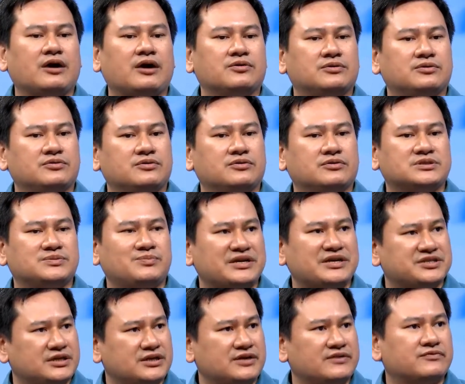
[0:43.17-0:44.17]
outlook,
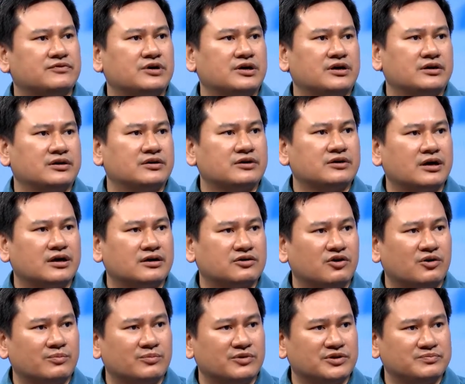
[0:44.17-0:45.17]
especially for our uh,
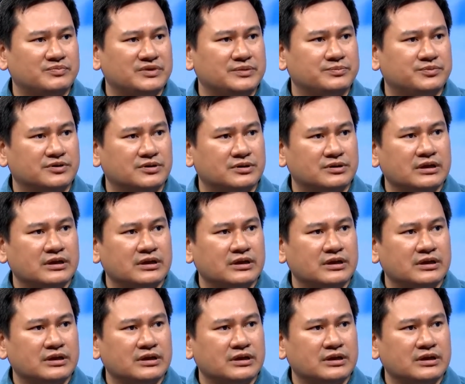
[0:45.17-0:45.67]
common people.